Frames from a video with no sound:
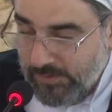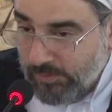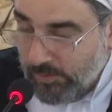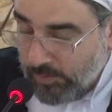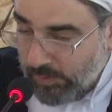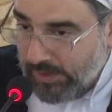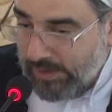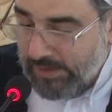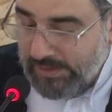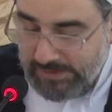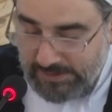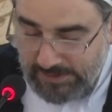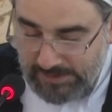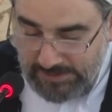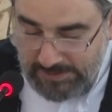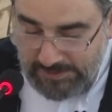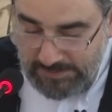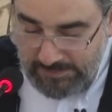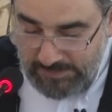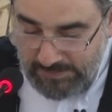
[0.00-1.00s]
Why?
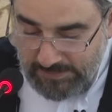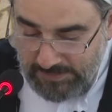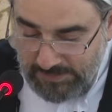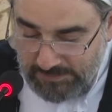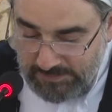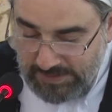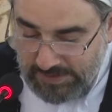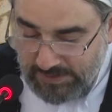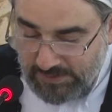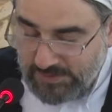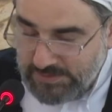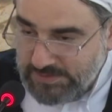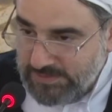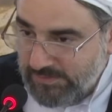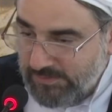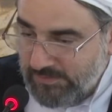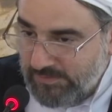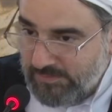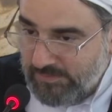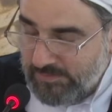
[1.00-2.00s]
Because,
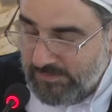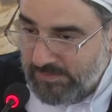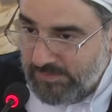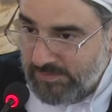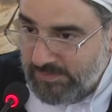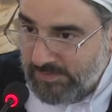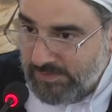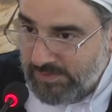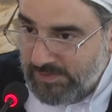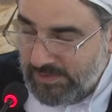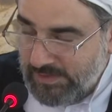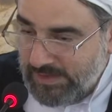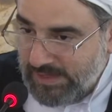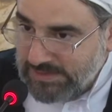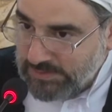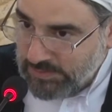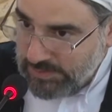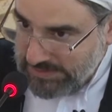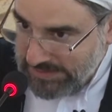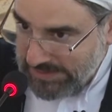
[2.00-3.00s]

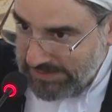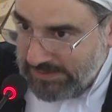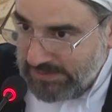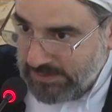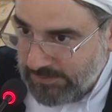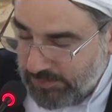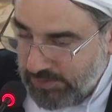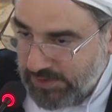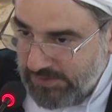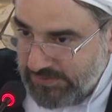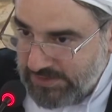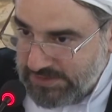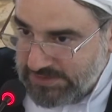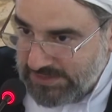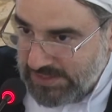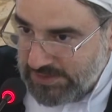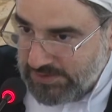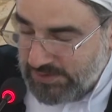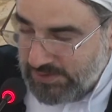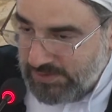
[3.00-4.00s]
as we said in the previous
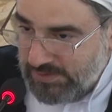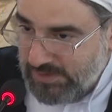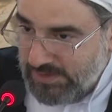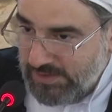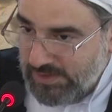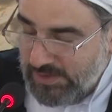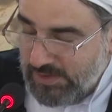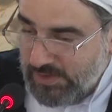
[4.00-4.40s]
session,